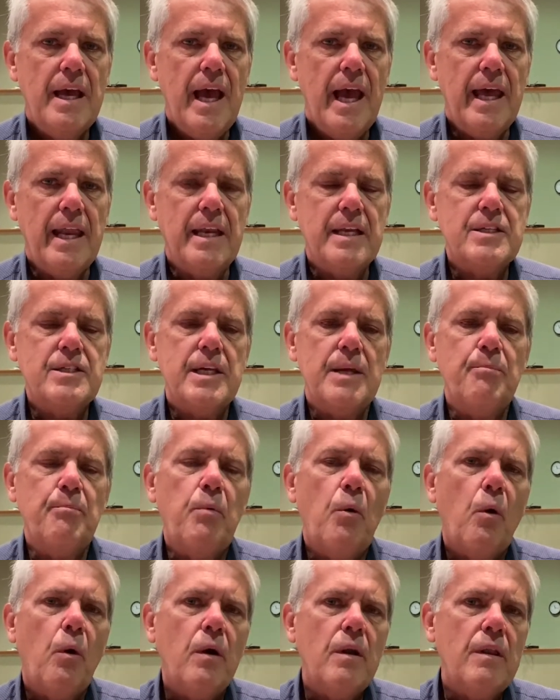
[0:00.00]
And it's
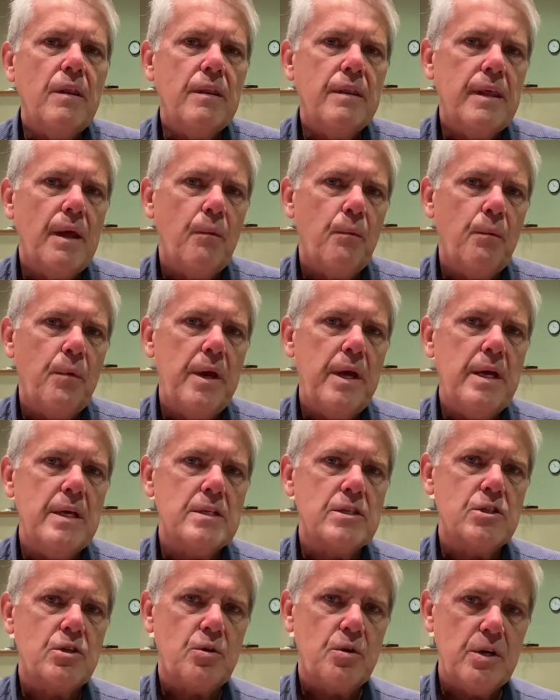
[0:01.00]
important that we
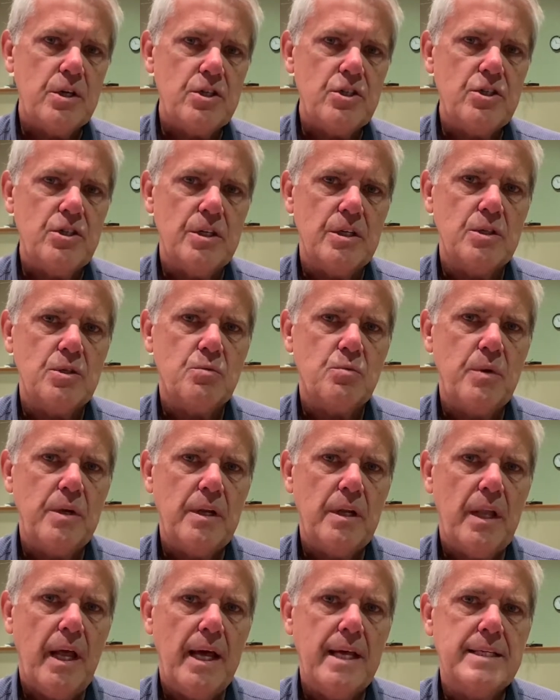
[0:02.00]
as Christians
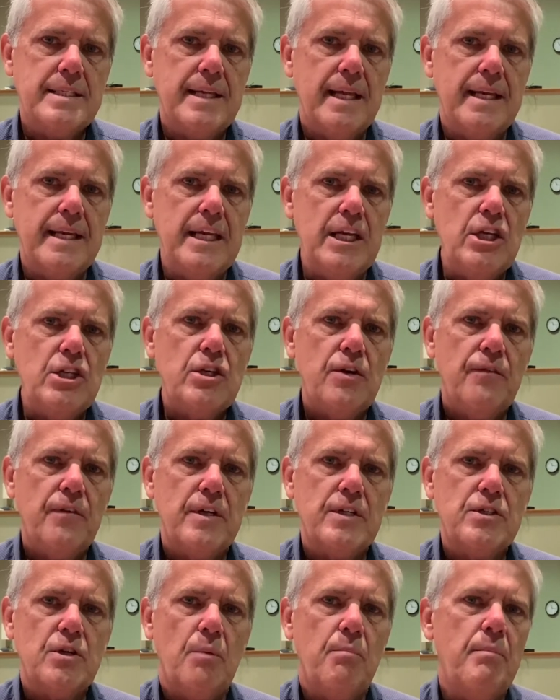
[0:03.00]
realize that each of
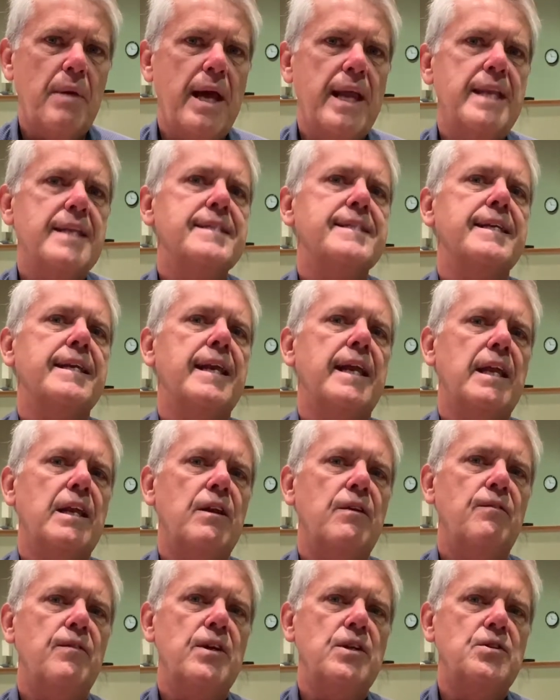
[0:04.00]
us are made as an
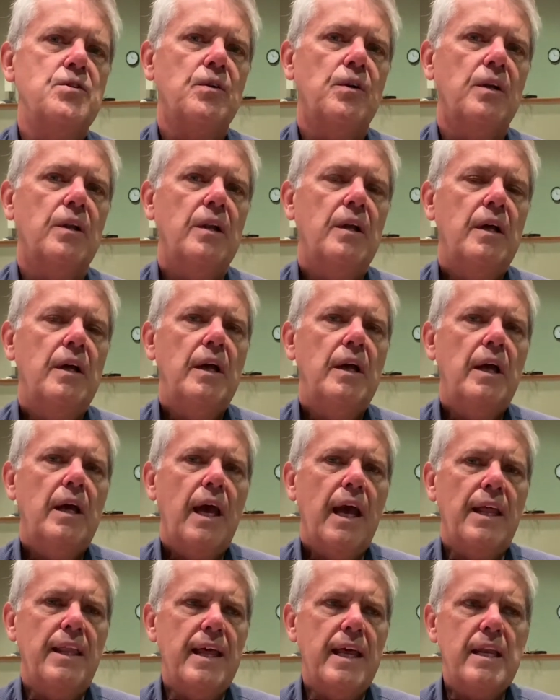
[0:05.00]
individual.
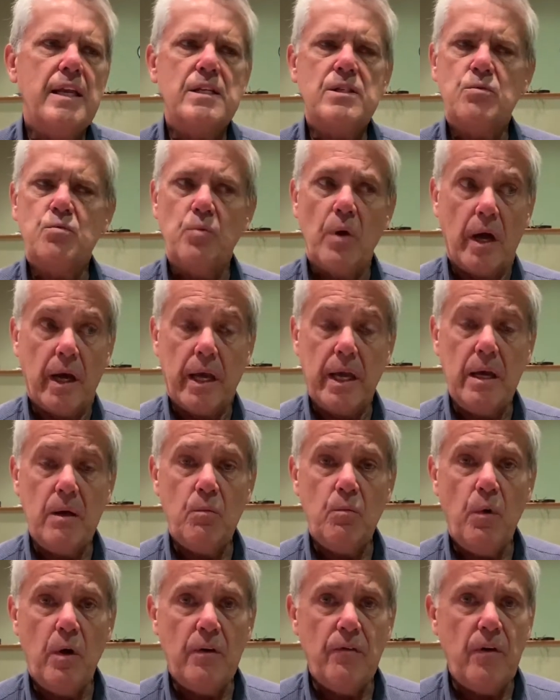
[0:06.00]
And that is,
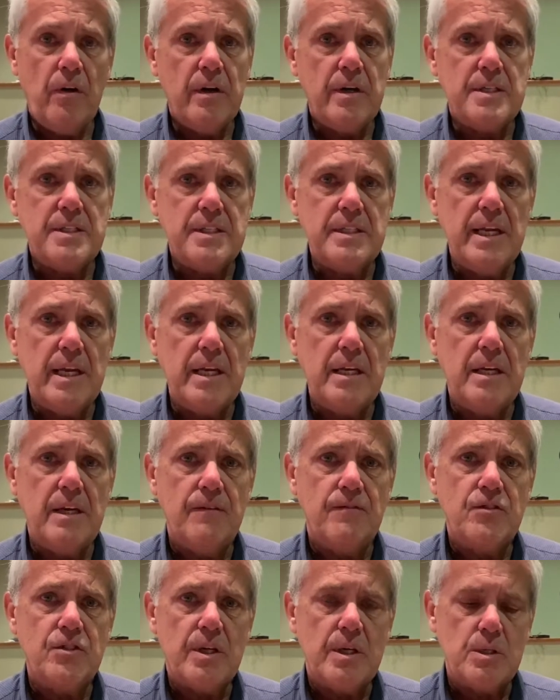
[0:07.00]
again, one of our
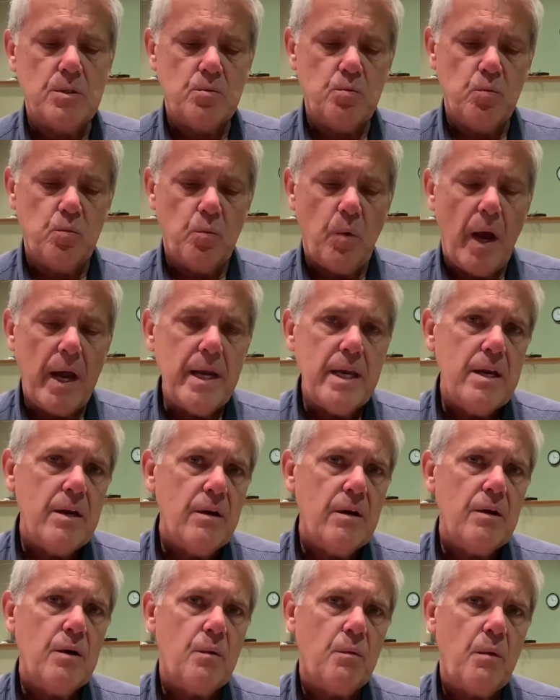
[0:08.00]
distinctives, because right here
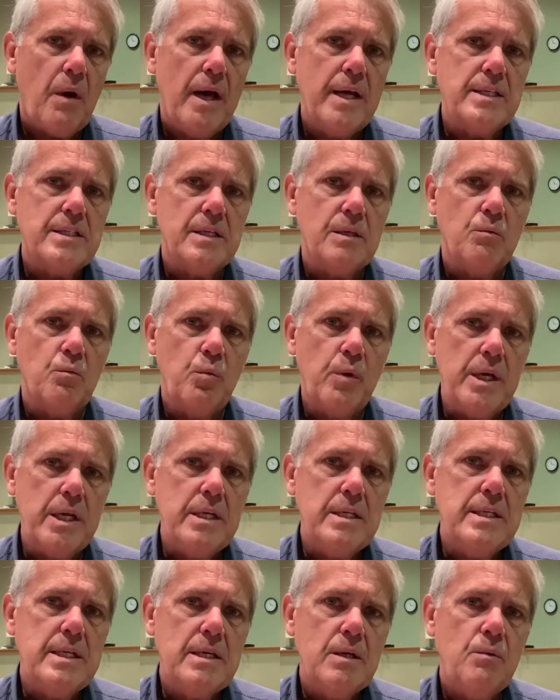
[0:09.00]
at Horizon, we
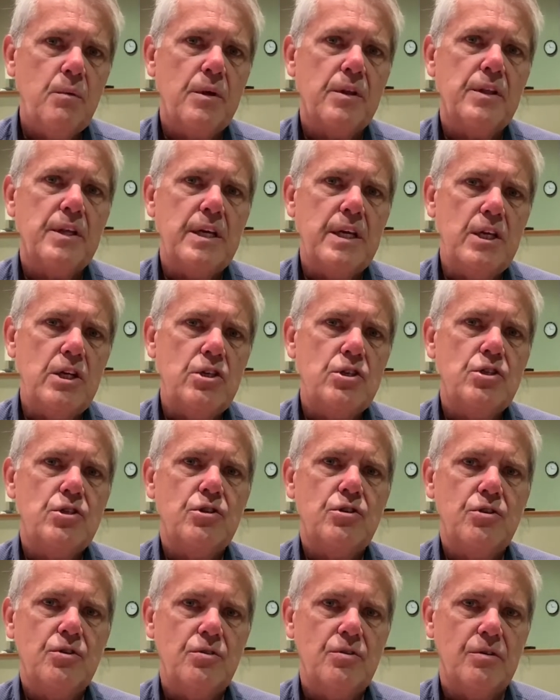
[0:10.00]
deal with each
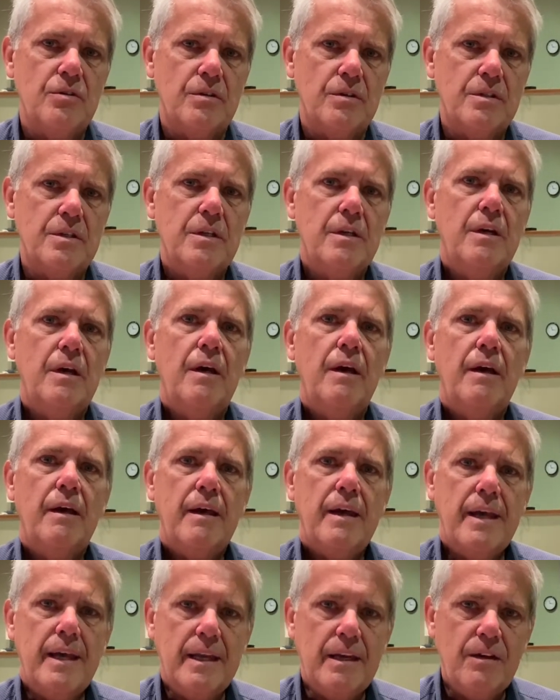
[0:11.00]
student
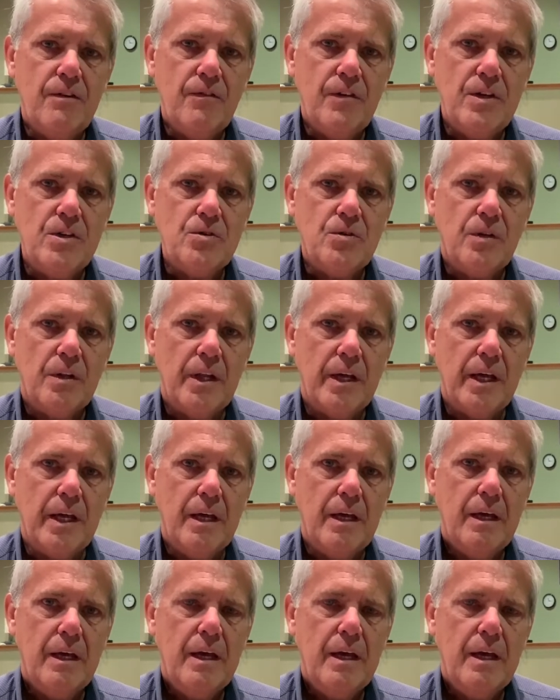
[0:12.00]
individually.